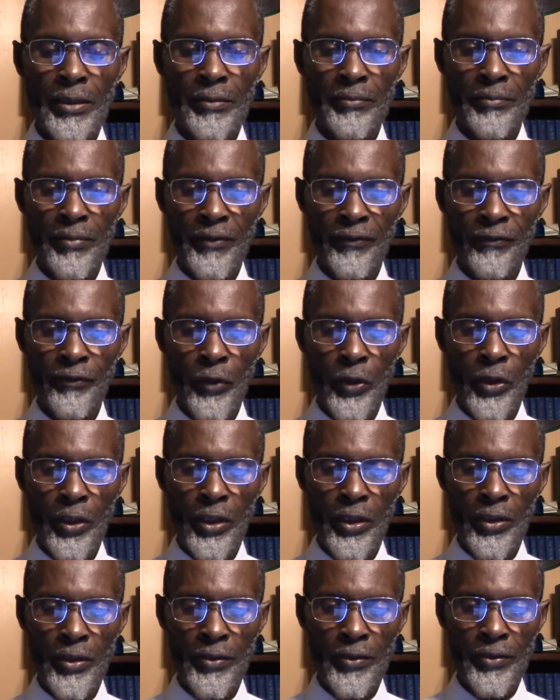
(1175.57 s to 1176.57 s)

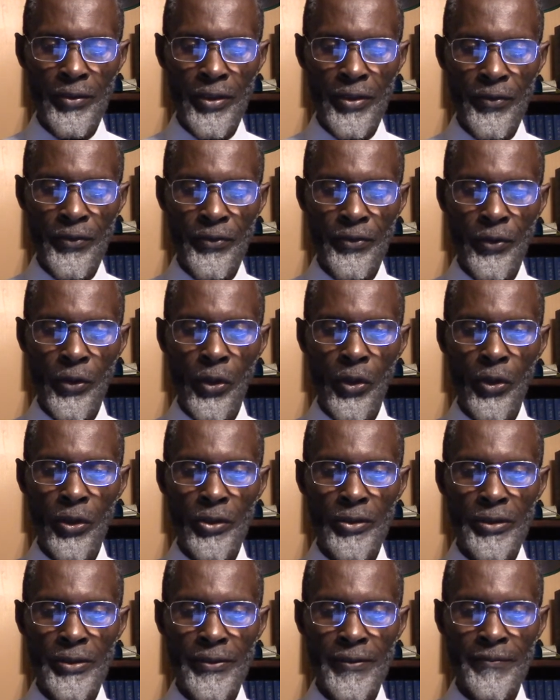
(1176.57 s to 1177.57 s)
before the
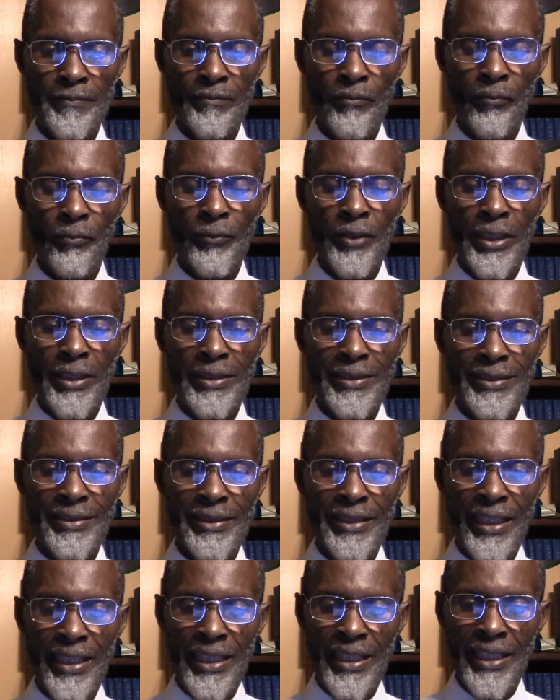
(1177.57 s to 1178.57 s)
throne
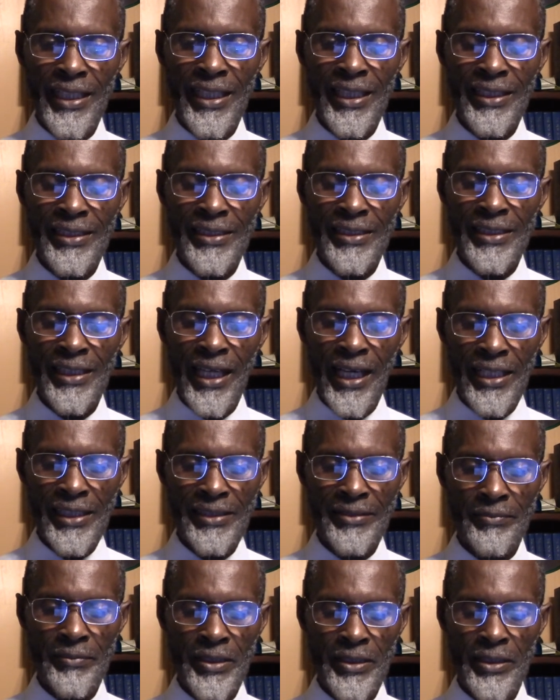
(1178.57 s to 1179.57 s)
day and
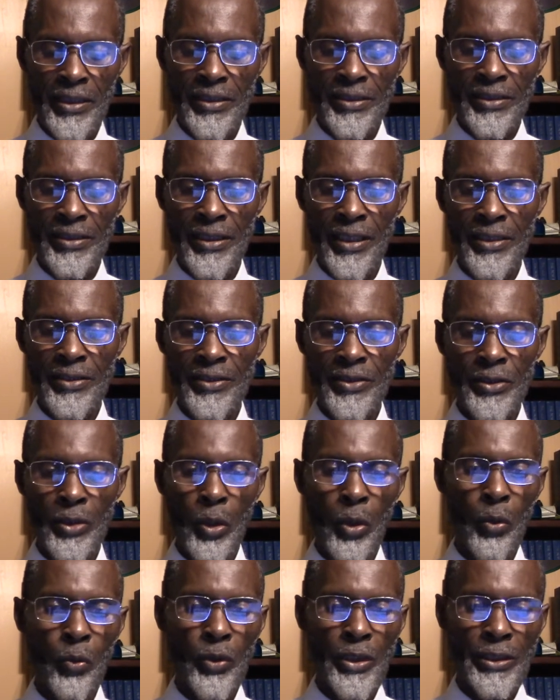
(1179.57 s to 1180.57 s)
night because there's
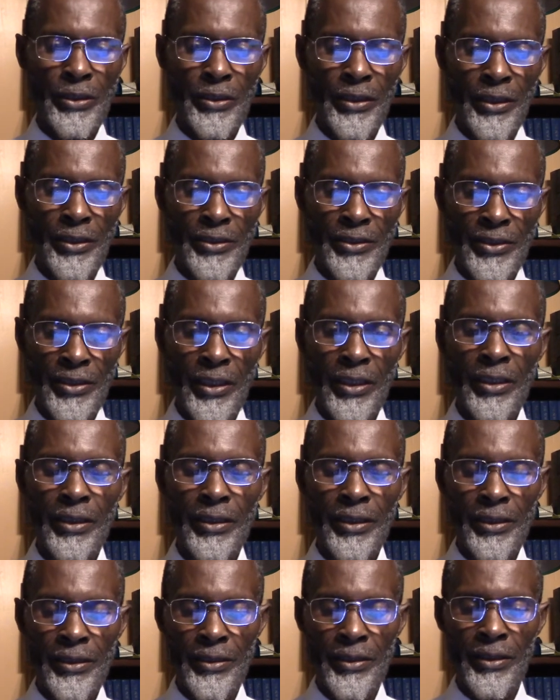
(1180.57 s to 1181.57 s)
no windows
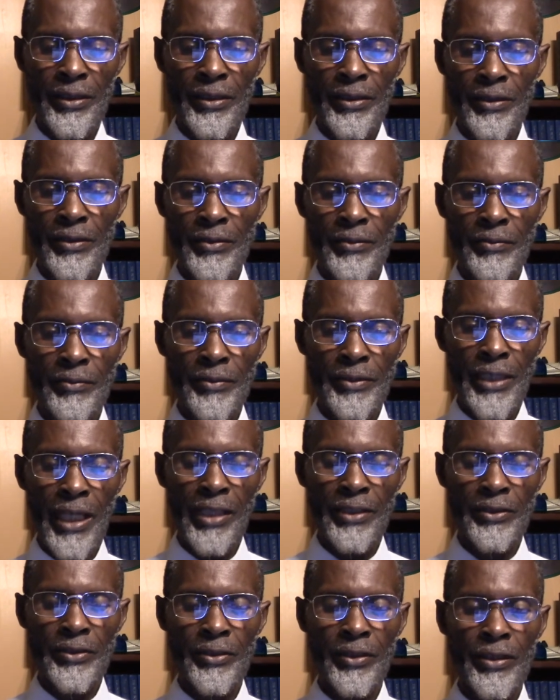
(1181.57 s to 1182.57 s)
in the
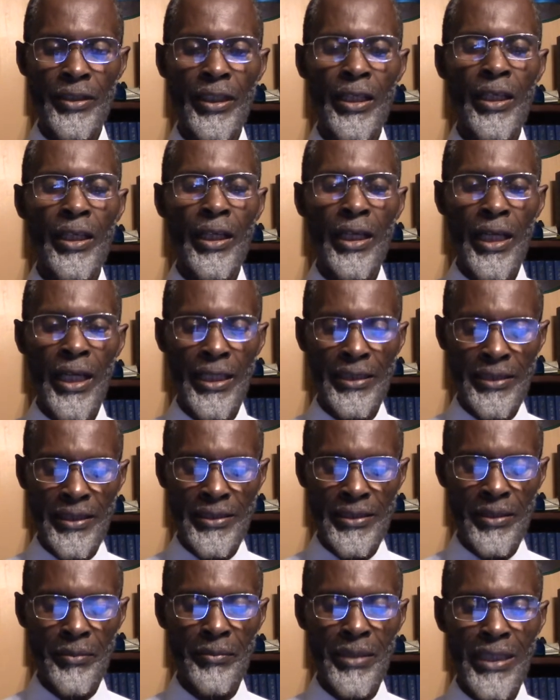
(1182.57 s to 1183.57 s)
sanctuary. And
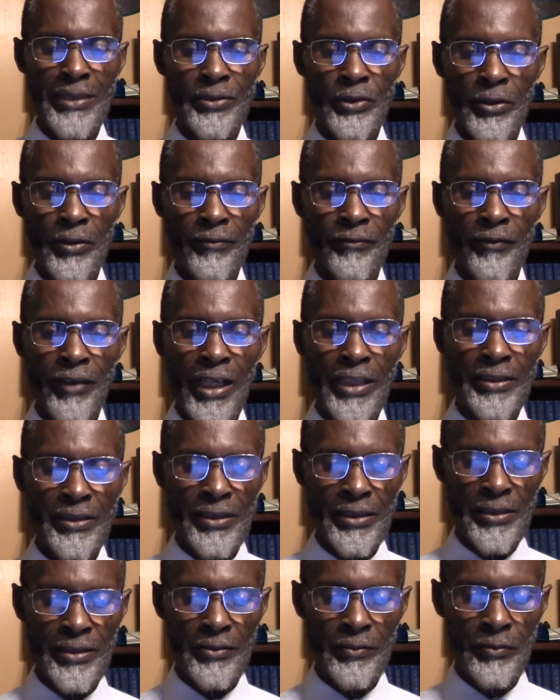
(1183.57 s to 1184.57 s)
as a matter of
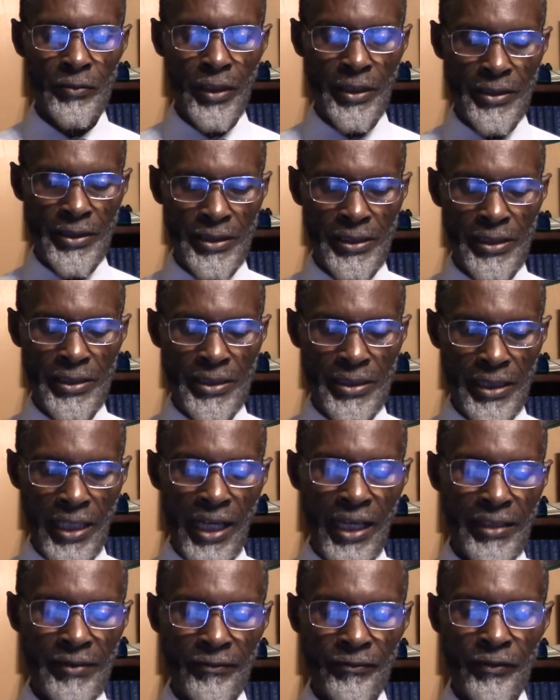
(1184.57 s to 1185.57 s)
fact, it was
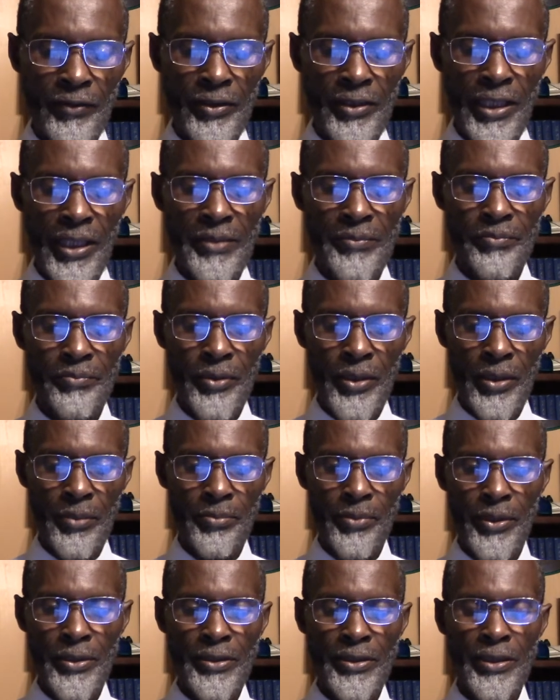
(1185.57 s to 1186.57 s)
designed for that
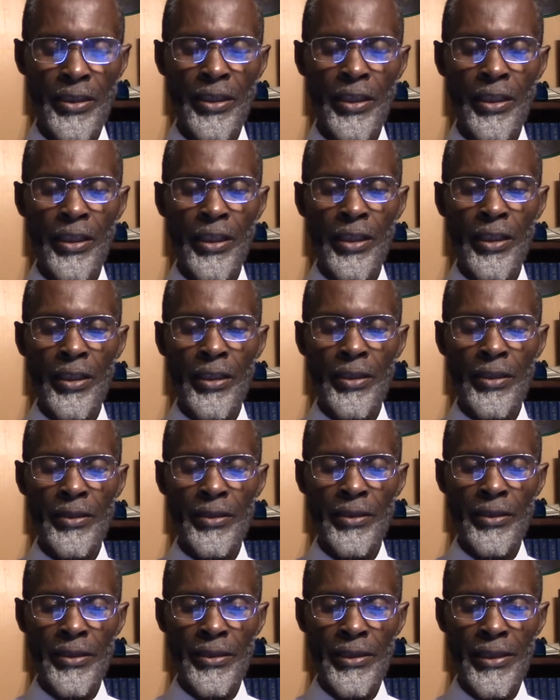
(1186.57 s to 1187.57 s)
purpose.
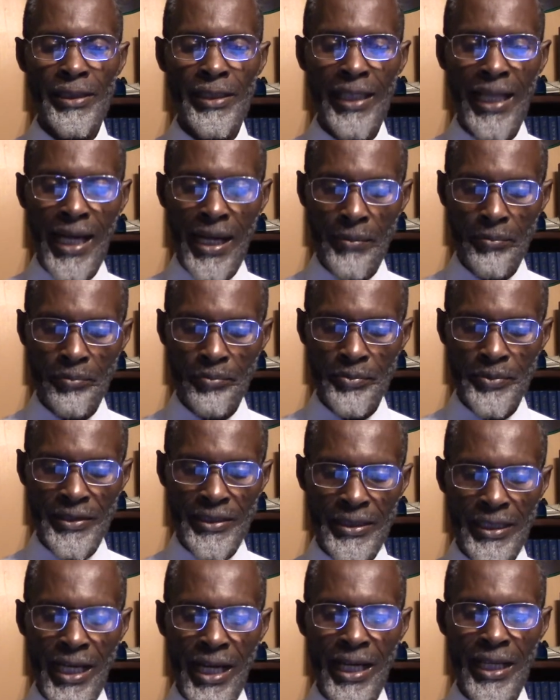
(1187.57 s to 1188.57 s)
The
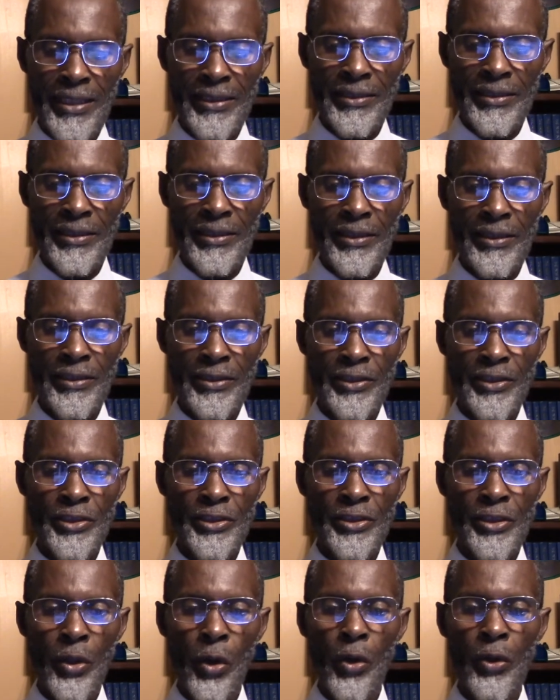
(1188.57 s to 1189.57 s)
lampstand is
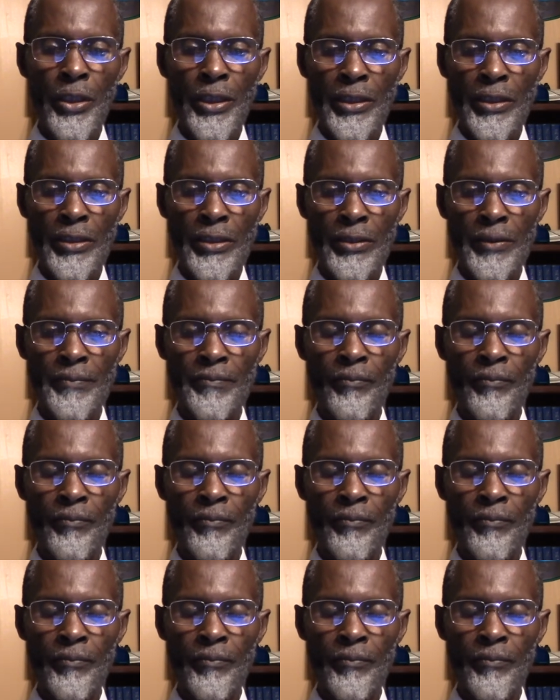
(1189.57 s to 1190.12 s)
showing